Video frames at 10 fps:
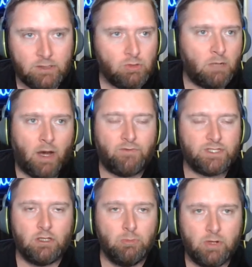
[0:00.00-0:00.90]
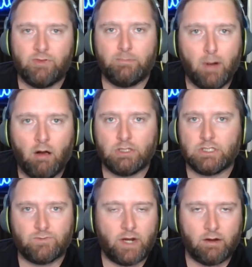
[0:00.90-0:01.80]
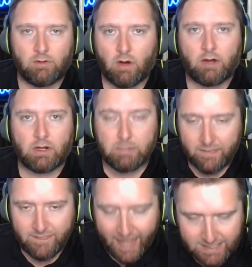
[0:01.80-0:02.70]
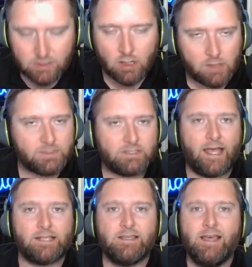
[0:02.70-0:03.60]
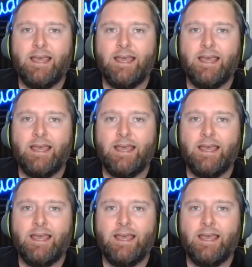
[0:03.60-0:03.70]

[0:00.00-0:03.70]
do come off as a little bit of an apologist for Aaron Roderick, but in that circumstance,